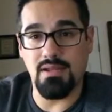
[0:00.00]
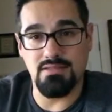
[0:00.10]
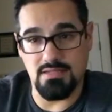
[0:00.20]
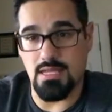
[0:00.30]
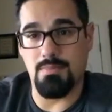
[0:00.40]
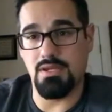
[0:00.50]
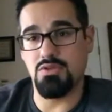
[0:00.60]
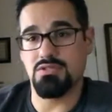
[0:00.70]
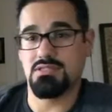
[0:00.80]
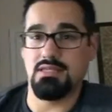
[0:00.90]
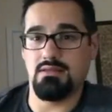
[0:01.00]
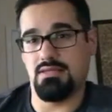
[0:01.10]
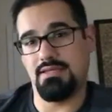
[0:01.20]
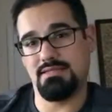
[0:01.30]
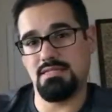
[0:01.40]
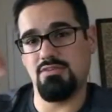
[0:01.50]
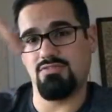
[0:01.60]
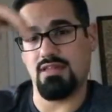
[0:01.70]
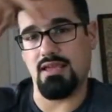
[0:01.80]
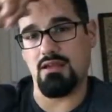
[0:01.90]
It's the company you see E.T.
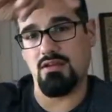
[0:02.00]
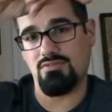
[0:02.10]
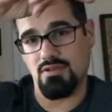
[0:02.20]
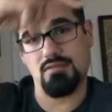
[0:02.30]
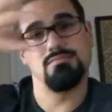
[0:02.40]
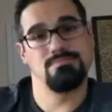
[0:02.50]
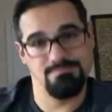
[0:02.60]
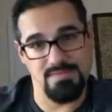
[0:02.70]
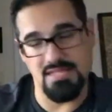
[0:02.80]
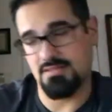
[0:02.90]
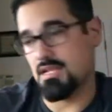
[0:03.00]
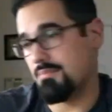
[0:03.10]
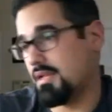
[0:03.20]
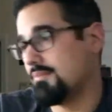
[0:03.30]
flying off on. That's the company.